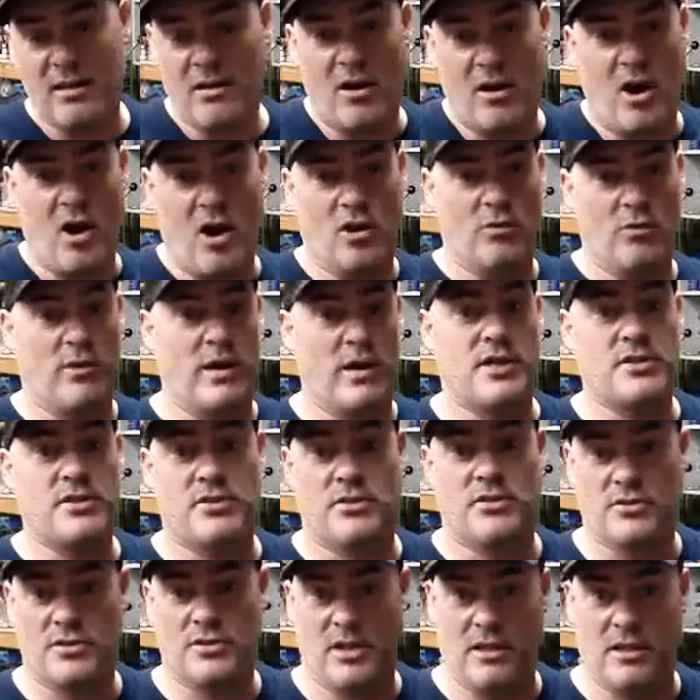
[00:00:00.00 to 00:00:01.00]
all the
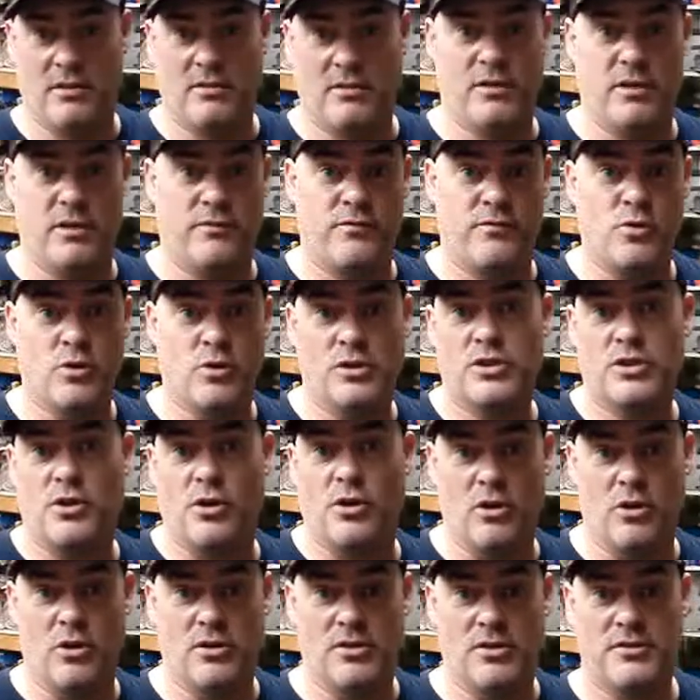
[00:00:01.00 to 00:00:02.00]
racers. The Force
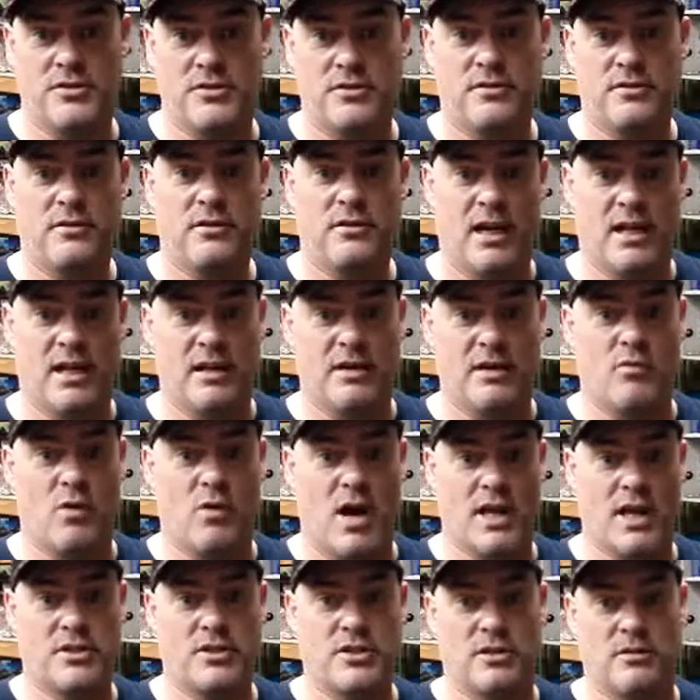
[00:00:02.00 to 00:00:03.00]
girls, I love
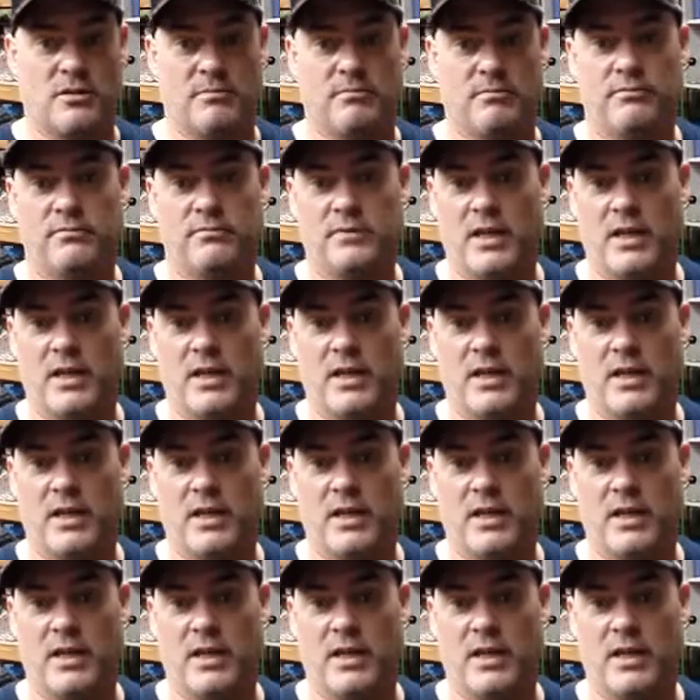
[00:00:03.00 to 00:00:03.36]
watching them.